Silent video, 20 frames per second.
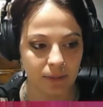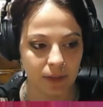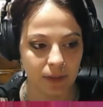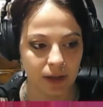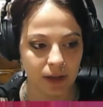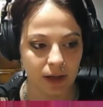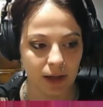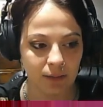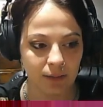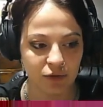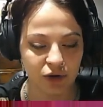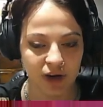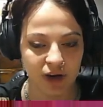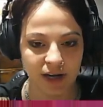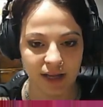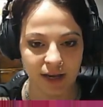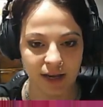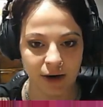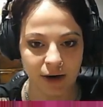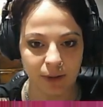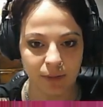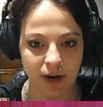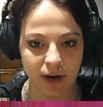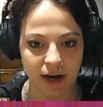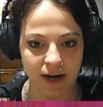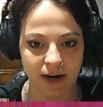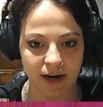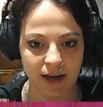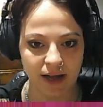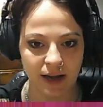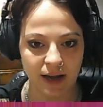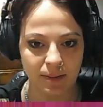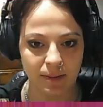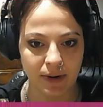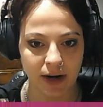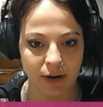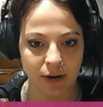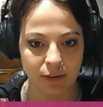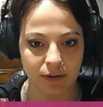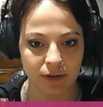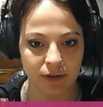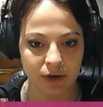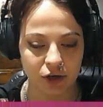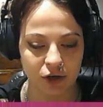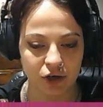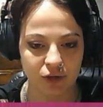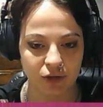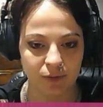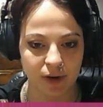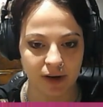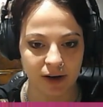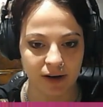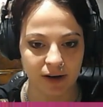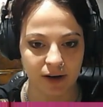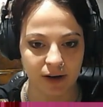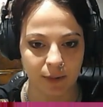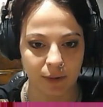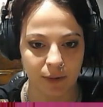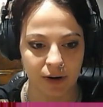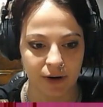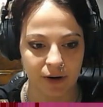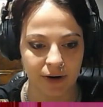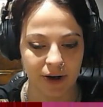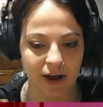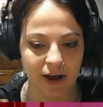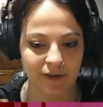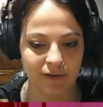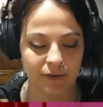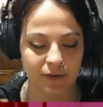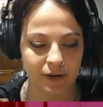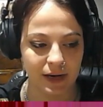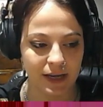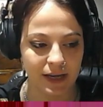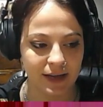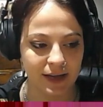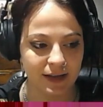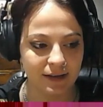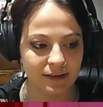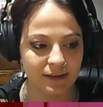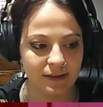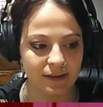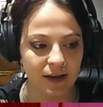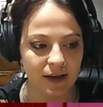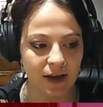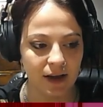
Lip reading: I'm trying to get her pregnant again, but I don't think she's pregnant. I want her to have three kids.